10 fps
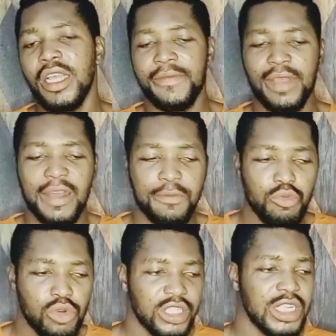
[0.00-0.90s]
if you
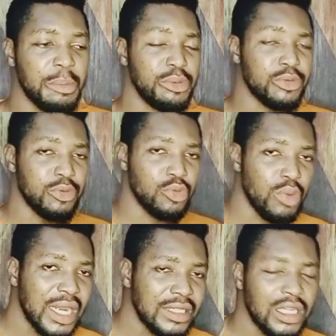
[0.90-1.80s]
haven't watched episode
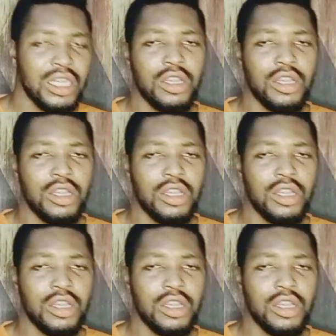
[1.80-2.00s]
1,